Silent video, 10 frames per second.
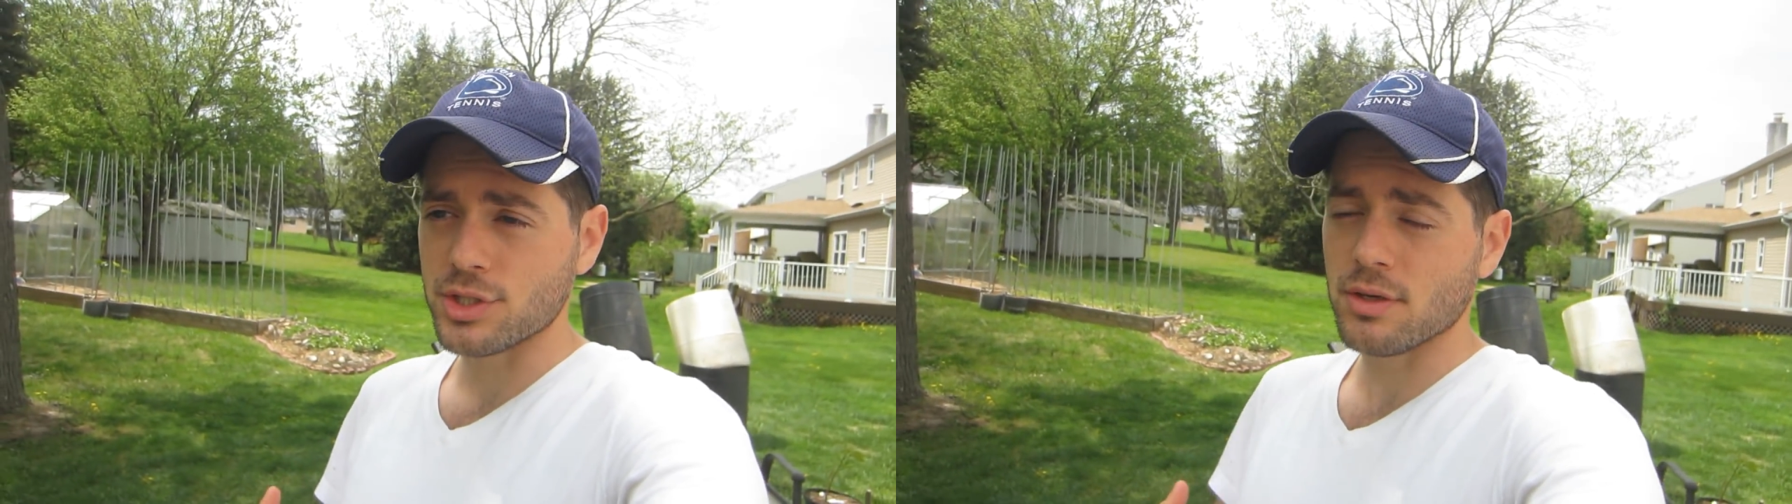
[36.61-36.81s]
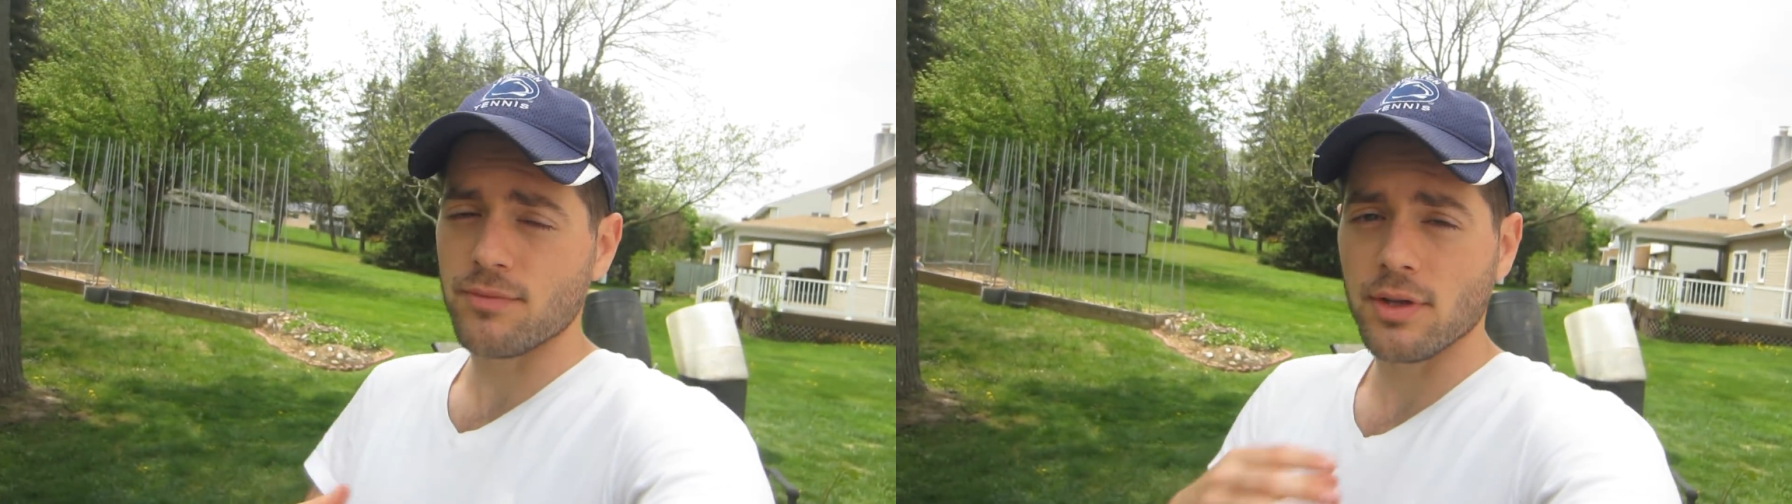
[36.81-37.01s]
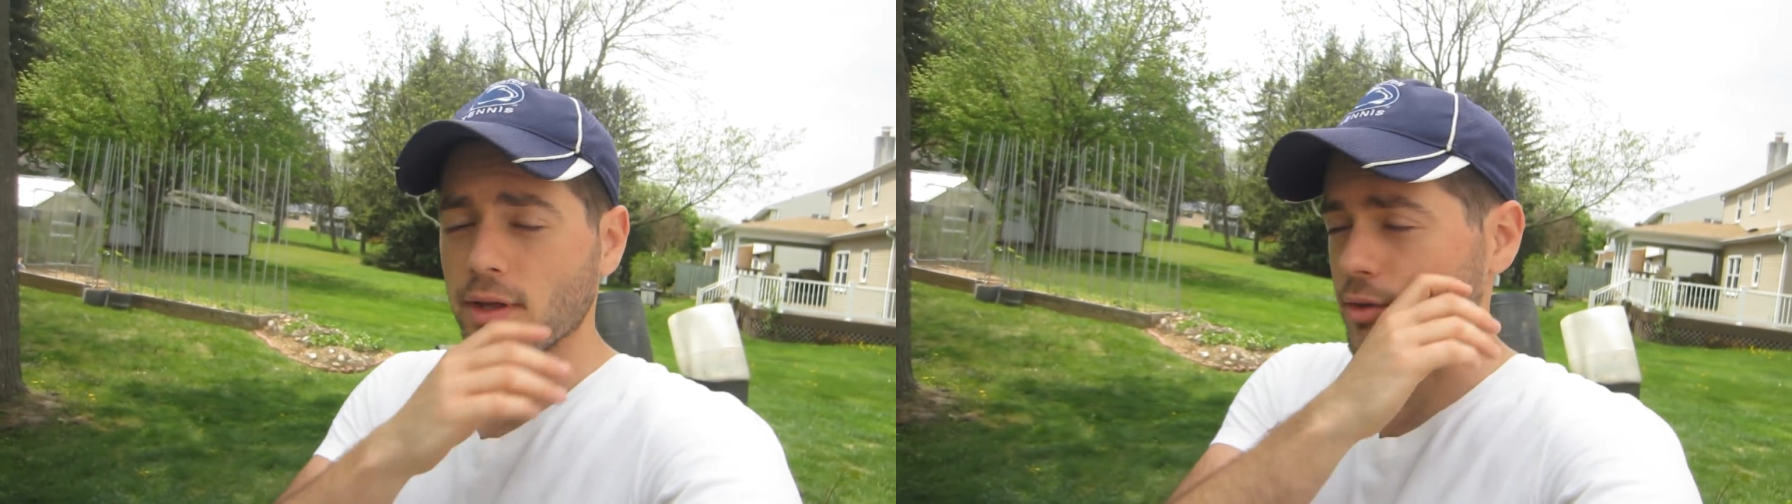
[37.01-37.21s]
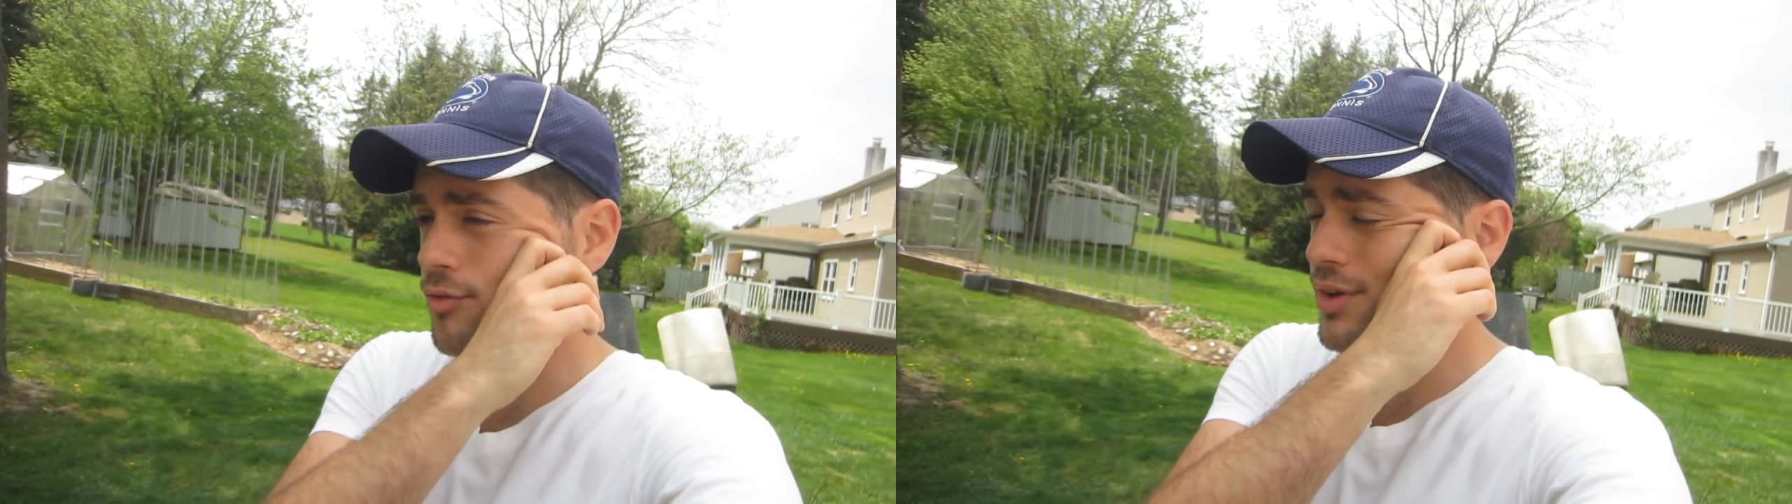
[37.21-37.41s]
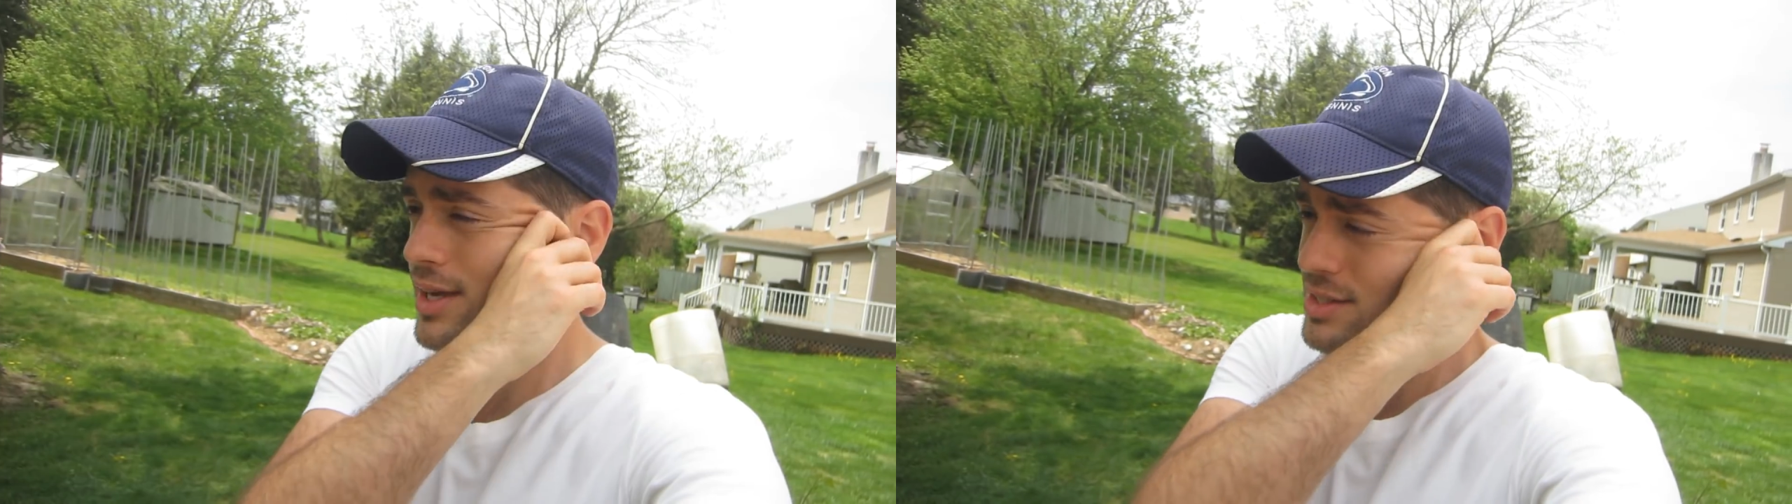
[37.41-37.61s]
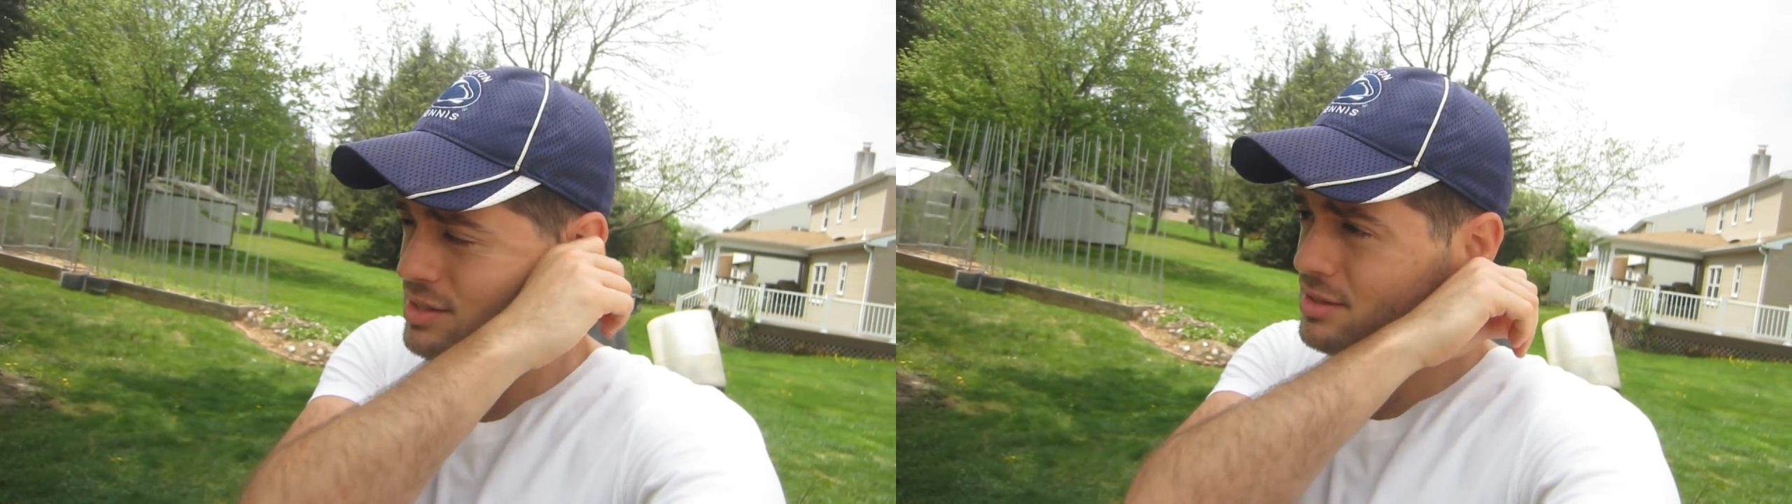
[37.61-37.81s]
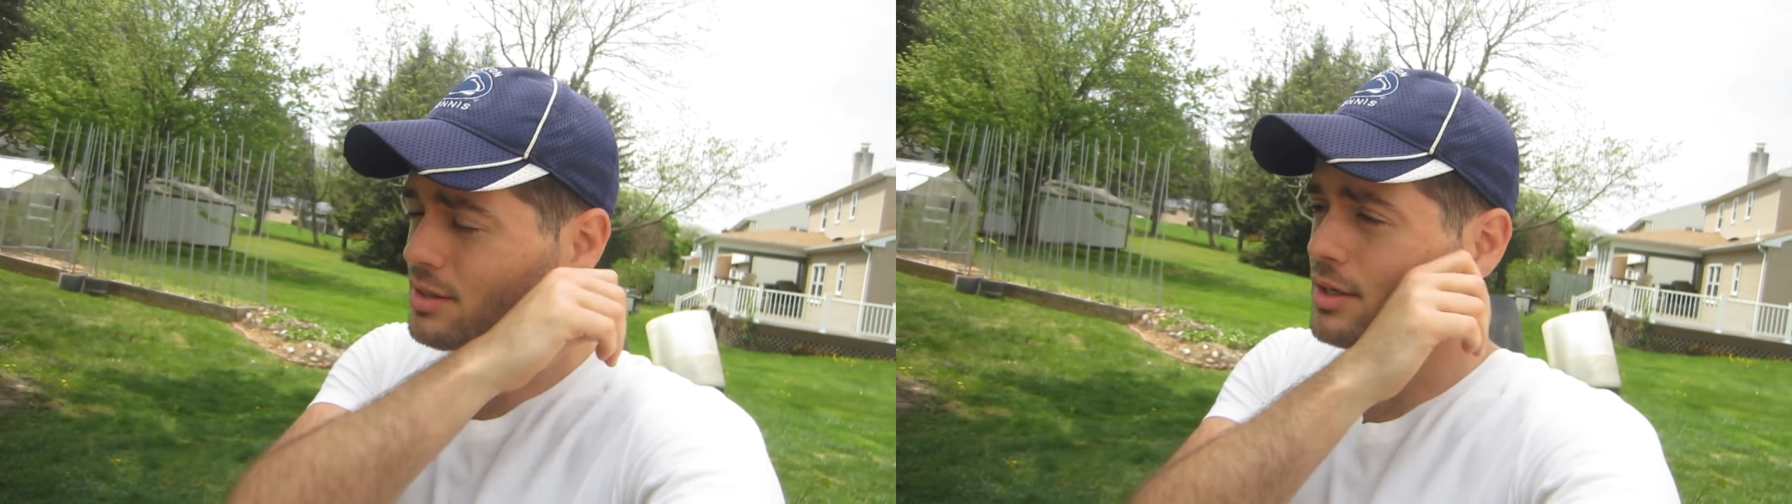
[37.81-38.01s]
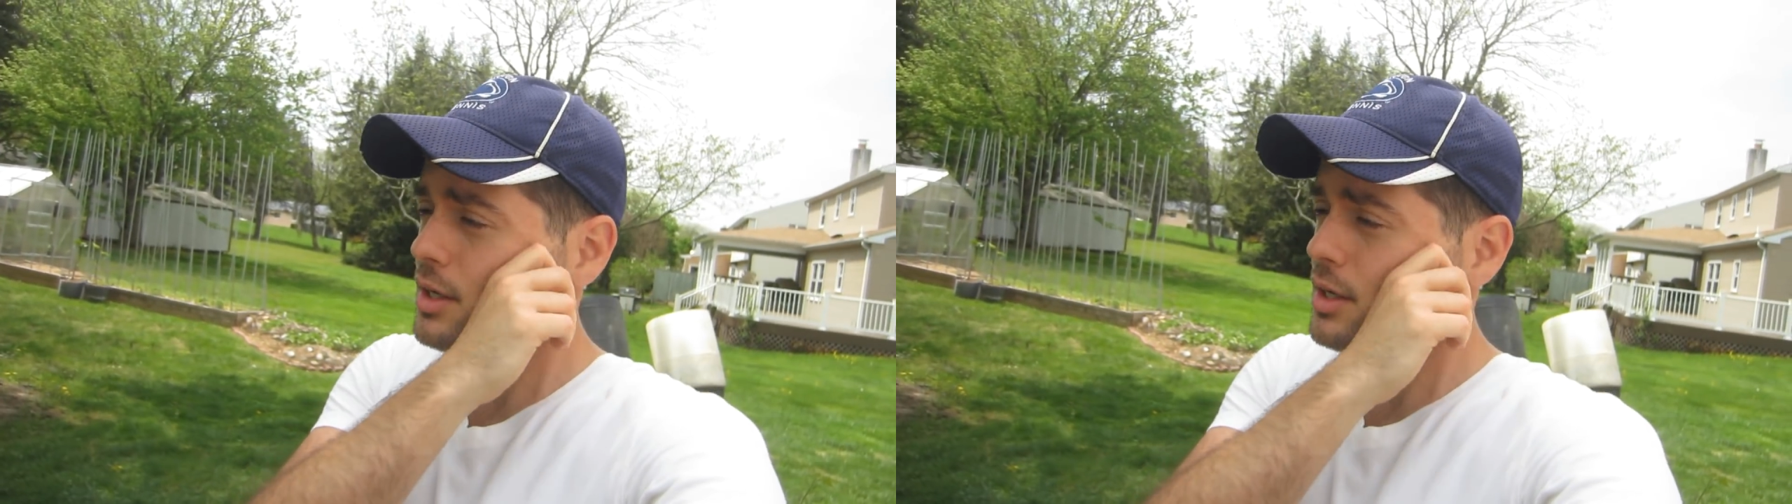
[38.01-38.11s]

something like figs,